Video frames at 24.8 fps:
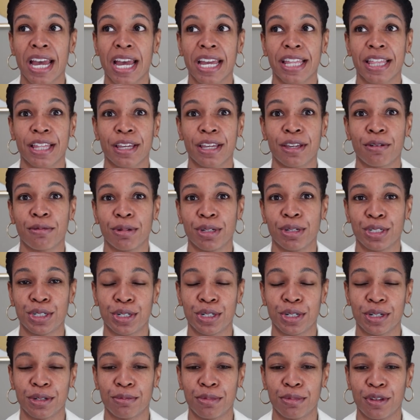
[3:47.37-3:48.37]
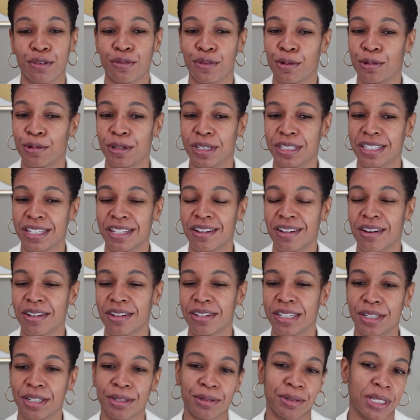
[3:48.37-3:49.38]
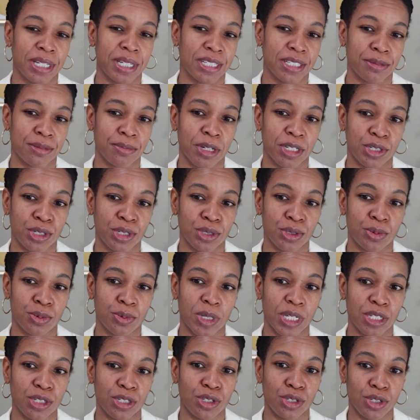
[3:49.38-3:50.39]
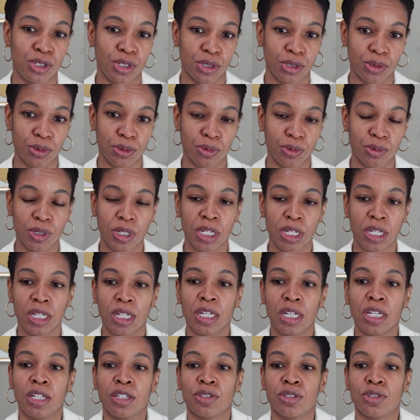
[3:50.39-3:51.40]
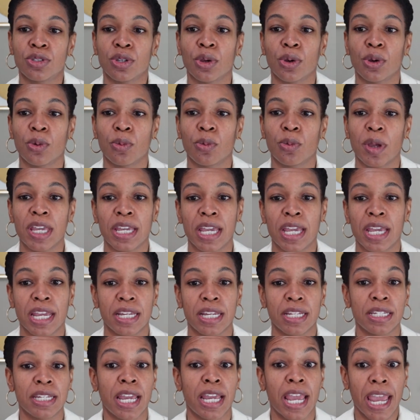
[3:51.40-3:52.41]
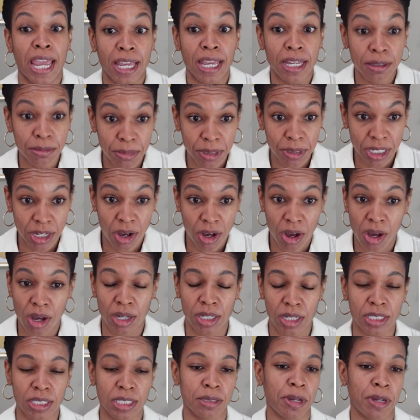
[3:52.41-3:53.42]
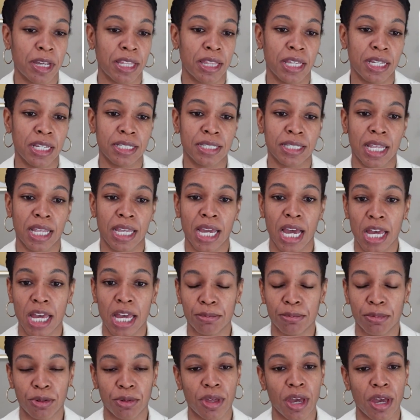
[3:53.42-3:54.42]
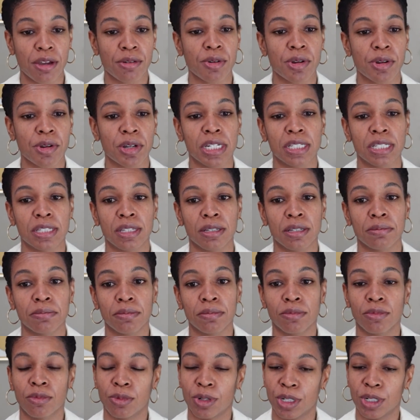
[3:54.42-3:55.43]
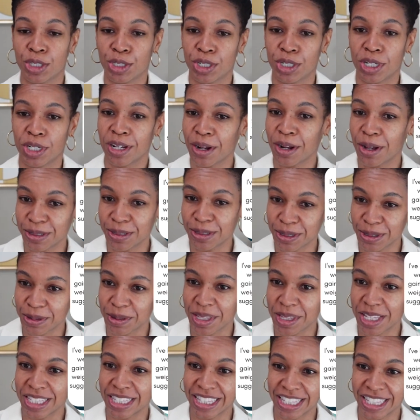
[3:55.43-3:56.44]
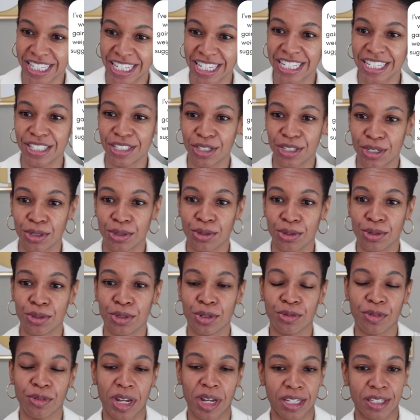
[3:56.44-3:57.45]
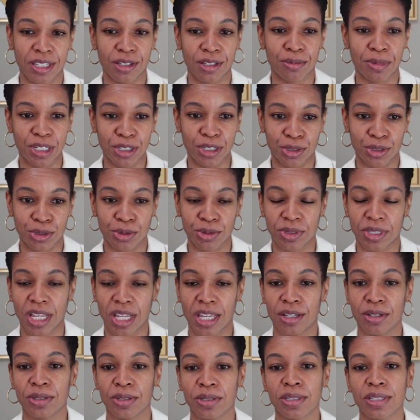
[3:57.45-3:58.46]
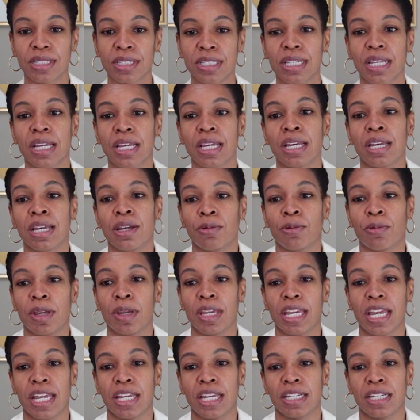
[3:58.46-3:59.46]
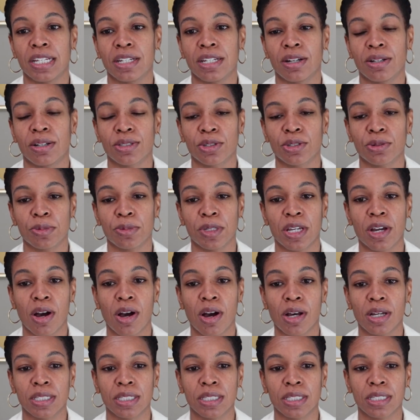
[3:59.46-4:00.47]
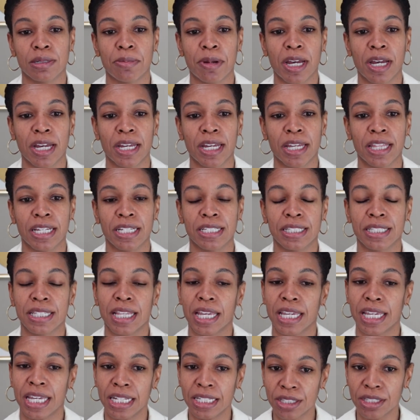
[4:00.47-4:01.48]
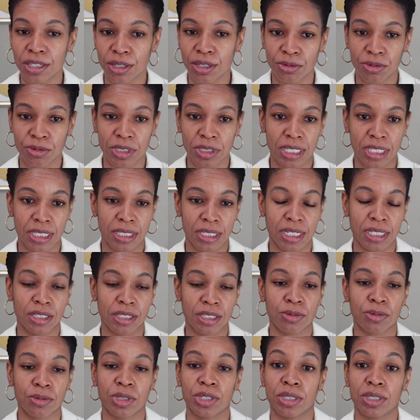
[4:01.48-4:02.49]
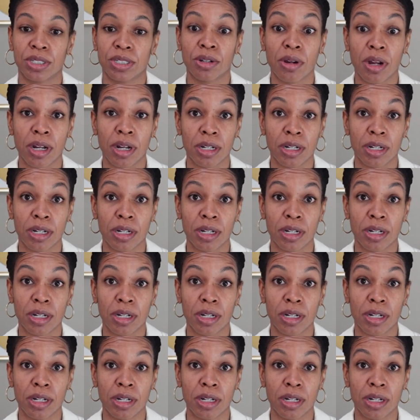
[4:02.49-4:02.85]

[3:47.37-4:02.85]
I think we should be focusing on nearly as much as we do. So weight gain can be caused by things like hypothyroidism, which can also then lead to irregular menstrual cycles. Weight gain can also be caused by things like insulin resistance, which is